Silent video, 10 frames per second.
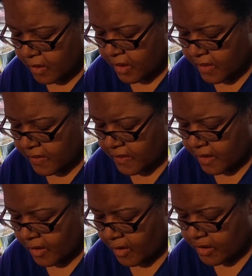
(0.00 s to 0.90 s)
and then
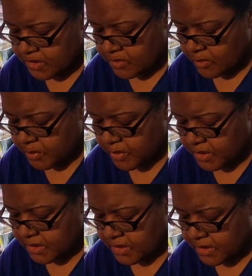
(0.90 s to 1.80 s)
I also
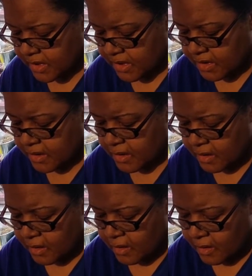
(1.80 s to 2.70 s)
put the date
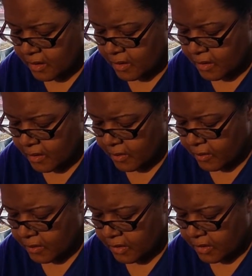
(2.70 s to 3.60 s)

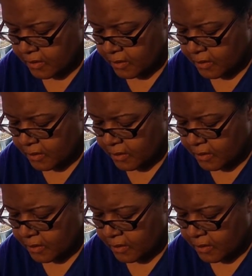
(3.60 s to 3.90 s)
on here.